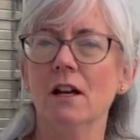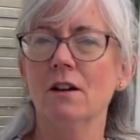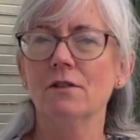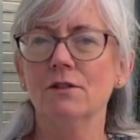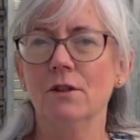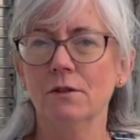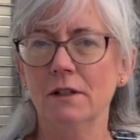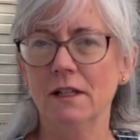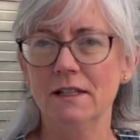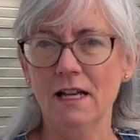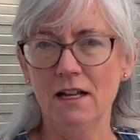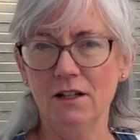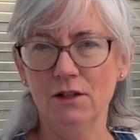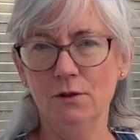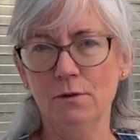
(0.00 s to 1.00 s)
there. So it gets
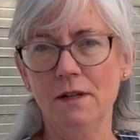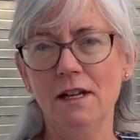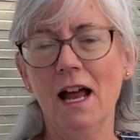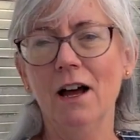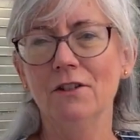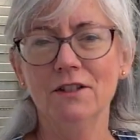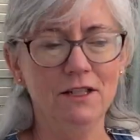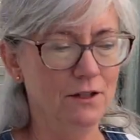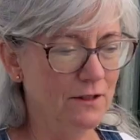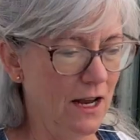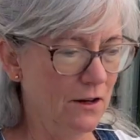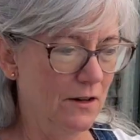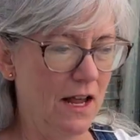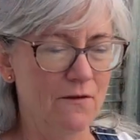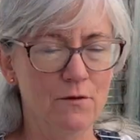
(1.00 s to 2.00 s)
out of the greenhouse here and I
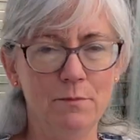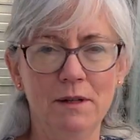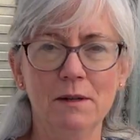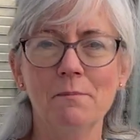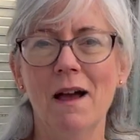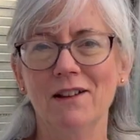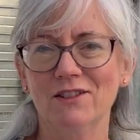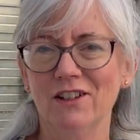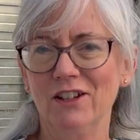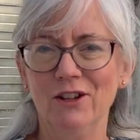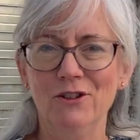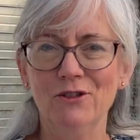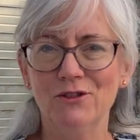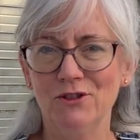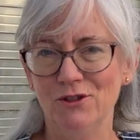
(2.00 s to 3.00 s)
don't have a big mess like I
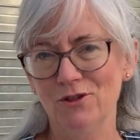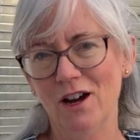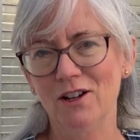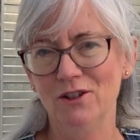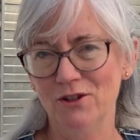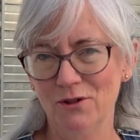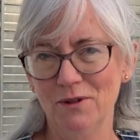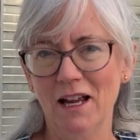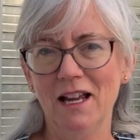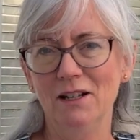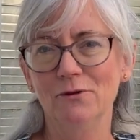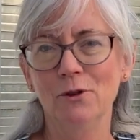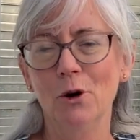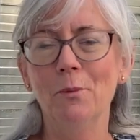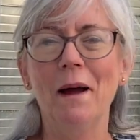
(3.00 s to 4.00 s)
used to try to do when I
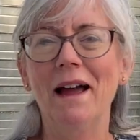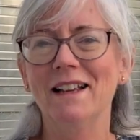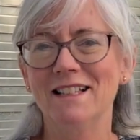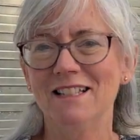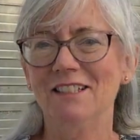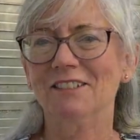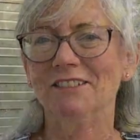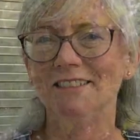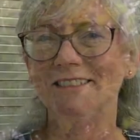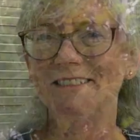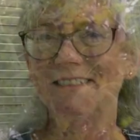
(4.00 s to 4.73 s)
had grow bags here.